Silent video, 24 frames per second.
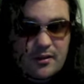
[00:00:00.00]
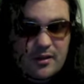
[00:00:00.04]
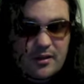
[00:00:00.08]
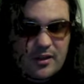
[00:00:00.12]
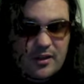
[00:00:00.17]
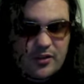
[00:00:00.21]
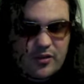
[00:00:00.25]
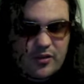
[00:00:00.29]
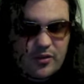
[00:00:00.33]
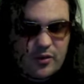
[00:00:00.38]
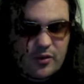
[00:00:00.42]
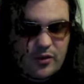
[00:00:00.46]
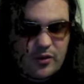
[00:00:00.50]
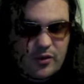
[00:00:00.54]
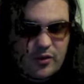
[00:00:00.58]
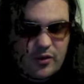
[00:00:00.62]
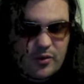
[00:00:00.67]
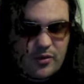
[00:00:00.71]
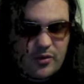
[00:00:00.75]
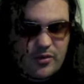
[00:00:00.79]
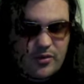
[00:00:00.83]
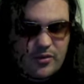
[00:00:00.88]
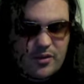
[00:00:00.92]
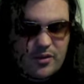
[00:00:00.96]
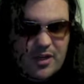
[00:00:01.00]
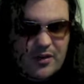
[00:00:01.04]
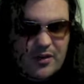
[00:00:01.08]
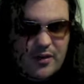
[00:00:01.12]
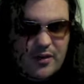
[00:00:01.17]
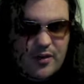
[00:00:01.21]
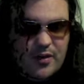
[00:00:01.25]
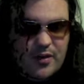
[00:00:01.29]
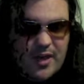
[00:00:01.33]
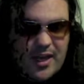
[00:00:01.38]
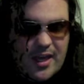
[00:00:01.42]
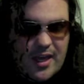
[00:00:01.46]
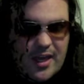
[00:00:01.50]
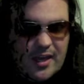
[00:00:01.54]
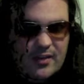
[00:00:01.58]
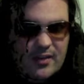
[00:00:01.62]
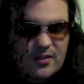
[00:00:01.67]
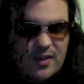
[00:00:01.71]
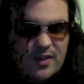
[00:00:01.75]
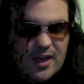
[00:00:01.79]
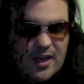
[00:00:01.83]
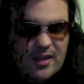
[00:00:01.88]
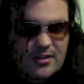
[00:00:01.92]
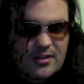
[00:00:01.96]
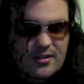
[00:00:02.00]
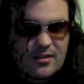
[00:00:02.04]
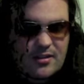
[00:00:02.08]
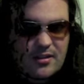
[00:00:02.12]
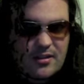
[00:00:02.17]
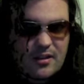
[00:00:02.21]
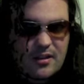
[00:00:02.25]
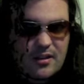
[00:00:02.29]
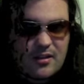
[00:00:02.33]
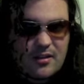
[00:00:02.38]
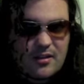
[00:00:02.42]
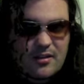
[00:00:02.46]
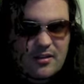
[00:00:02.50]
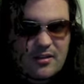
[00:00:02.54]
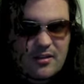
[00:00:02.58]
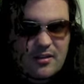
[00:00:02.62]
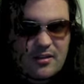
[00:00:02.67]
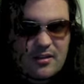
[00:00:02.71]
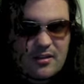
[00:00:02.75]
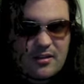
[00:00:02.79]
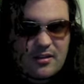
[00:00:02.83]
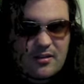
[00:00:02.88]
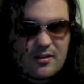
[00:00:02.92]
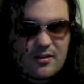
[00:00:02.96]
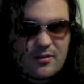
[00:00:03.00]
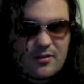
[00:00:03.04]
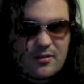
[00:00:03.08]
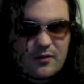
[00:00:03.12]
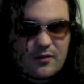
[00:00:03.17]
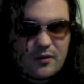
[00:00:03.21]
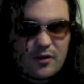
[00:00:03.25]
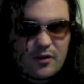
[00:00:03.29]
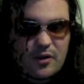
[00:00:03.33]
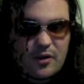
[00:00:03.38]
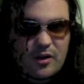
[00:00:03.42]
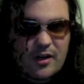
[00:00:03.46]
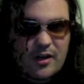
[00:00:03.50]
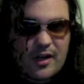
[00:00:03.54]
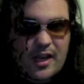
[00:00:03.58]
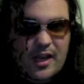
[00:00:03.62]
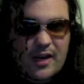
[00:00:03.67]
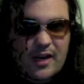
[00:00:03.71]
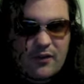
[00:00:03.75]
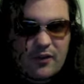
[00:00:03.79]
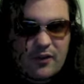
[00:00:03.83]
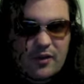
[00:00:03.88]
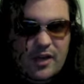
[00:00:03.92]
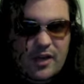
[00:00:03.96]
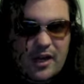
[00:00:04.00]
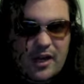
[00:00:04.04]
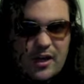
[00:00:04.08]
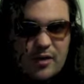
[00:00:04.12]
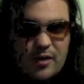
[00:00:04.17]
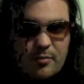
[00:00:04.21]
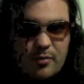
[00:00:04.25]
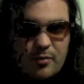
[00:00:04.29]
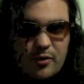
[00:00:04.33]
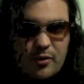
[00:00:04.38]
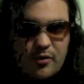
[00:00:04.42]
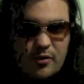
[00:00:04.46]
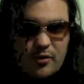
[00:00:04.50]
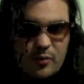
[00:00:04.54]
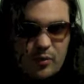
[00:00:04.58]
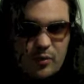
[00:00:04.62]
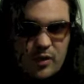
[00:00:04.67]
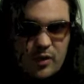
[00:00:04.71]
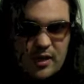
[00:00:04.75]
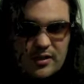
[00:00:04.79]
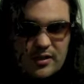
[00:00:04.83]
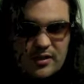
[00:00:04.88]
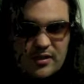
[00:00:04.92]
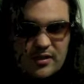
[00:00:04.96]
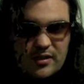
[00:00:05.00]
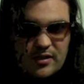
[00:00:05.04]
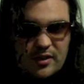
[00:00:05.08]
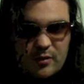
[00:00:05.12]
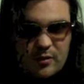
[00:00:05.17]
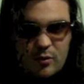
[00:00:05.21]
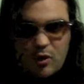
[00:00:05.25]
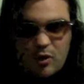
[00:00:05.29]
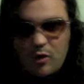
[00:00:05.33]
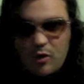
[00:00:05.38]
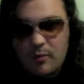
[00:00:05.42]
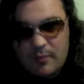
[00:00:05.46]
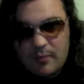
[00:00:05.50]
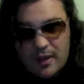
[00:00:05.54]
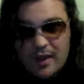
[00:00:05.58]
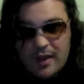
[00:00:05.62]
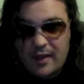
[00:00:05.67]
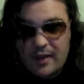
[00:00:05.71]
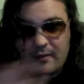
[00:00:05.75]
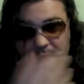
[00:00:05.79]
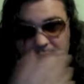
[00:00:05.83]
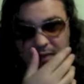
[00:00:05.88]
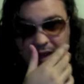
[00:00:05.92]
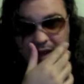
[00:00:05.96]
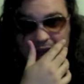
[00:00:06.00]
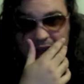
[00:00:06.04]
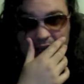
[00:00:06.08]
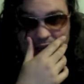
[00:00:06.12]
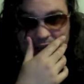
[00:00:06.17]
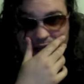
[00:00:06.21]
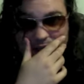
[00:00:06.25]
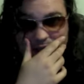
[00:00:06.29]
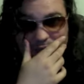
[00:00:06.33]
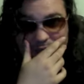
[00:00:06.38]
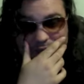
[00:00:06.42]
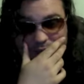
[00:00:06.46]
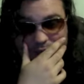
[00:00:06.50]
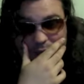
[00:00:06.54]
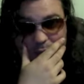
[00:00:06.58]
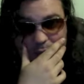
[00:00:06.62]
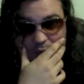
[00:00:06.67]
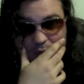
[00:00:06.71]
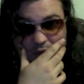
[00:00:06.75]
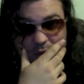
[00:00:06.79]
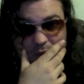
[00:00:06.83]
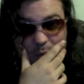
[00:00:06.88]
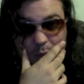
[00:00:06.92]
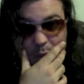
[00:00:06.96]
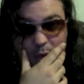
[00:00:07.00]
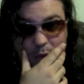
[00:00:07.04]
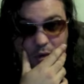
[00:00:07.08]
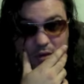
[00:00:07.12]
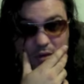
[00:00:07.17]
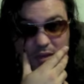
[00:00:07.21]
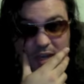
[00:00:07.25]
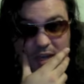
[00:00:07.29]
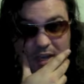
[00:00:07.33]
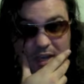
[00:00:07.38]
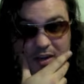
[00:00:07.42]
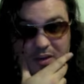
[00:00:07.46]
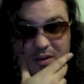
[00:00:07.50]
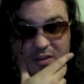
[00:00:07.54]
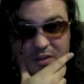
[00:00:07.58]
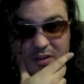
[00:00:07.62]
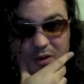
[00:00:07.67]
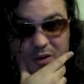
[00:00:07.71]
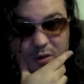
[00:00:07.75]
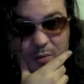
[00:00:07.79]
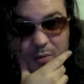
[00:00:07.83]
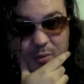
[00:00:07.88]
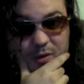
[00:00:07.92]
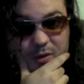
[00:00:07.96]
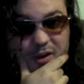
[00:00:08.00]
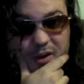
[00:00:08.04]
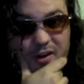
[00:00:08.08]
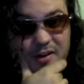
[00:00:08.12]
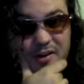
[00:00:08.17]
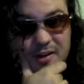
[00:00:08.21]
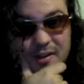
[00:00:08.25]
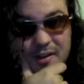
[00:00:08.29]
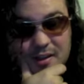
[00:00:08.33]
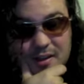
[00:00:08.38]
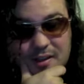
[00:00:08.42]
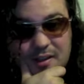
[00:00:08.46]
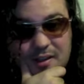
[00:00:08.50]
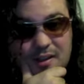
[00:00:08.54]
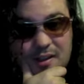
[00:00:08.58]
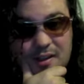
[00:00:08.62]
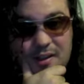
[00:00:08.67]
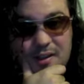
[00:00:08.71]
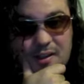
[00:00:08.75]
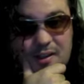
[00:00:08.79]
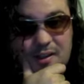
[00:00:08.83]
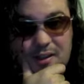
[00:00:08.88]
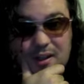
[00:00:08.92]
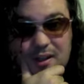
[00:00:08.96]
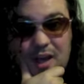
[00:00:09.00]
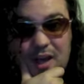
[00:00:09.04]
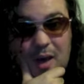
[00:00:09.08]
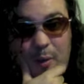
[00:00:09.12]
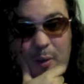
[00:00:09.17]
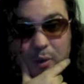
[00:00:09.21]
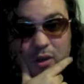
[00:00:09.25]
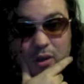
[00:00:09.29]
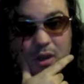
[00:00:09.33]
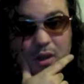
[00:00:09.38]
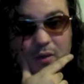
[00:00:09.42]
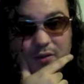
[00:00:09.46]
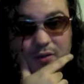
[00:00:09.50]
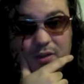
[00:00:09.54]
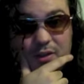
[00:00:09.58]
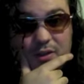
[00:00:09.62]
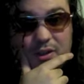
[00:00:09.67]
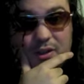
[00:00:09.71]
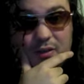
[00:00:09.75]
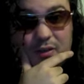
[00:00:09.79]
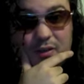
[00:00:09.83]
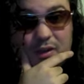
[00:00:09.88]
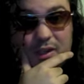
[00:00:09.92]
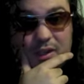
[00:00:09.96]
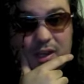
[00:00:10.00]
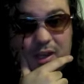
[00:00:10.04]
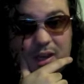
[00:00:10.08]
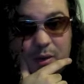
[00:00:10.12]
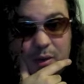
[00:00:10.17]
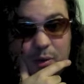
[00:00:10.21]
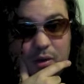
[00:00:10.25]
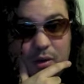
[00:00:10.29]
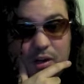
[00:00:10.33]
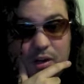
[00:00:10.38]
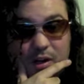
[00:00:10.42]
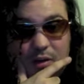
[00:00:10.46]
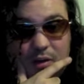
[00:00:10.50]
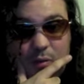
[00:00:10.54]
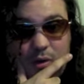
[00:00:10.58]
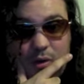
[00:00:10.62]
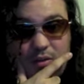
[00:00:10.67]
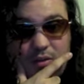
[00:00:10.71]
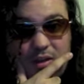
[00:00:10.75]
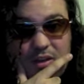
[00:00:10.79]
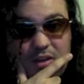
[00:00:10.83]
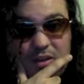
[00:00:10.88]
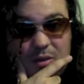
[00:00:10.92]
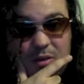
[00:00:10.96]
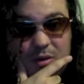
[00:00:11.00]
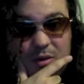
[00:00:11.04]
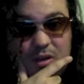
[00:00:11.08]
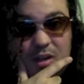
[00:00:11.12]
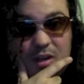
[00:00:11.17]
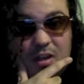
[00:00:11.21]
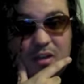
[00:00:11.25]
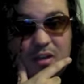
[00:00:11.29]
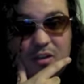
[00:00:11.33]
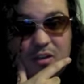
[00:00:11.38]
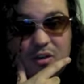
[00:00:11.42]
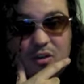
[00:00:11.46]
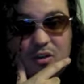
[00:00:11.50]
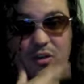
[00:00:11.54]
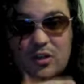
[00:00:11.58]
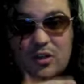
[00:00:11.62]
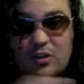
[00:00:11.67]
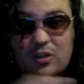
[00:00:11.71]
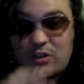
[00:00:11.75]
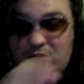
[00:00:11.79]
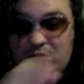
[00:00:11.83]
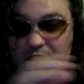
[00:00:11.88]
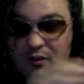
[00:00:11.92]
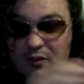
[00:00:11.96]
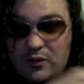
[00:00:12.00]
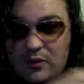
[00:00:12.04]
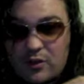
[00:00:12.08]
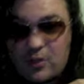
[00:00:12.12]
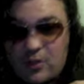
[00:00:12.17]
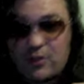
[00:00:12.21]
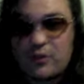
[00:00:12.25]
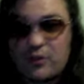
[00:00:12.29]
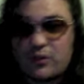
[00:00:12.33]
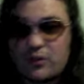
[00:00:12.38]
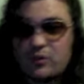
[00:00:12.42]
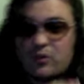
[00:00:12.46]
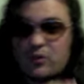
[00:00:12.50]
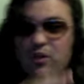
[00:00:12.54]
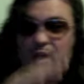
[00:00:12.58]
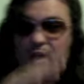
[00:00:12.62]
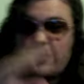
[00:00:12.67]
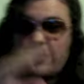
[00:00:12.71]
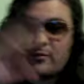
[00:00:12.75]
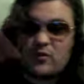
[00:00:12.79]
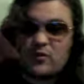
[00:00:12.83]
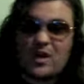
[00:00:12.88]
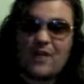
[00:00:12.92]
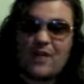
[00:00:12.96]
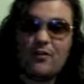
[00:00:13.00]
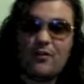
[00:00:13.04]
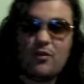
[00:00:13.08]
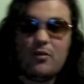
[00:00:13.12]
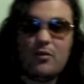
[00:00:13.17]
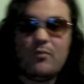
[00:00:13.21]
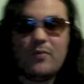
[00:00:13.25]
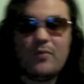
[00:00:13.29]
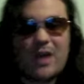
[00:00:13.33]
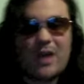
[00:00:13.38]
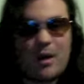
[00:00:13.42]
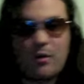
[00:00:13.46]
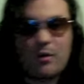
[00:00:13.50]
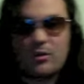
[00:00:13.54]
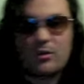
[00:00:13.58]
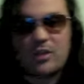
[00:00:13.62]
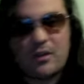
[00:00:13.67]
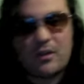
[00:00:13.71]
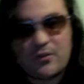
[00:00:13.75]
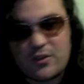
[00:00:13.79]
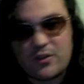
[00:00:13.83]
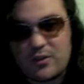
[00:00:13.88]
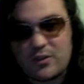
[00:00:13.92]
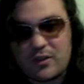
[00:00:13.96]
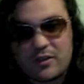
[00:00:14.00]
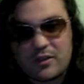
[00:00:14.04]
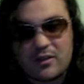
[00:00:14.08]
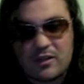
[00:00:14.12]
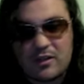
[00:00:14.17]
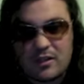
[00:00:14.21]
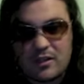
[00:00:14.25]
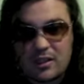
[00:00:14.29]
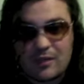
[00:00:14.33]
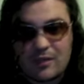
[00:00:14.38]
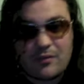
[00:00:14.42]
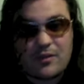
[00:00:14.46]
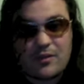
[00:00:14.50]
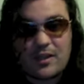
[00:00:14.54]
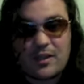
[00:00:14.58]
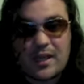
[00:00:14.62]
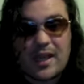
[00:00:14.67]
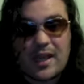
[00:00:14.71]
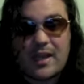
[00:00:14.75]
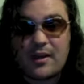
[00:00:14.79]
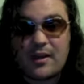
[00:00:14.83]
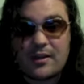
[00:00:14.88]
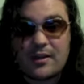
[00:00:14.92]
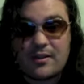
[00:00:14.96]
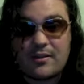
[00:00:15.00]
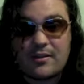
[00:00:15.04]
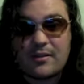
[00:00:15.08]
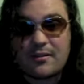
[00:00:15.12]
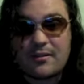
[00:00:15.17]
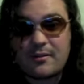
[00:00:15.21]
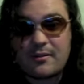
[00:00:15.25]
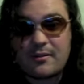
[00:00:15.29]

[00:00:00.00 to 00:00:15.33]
It throws in everything that for an 80s person would like to see. Well, I was not born in the 80s though, but I would love to live in the, I would, one thing is, I would go to, you ever do time travel, I would love to live in the 80s,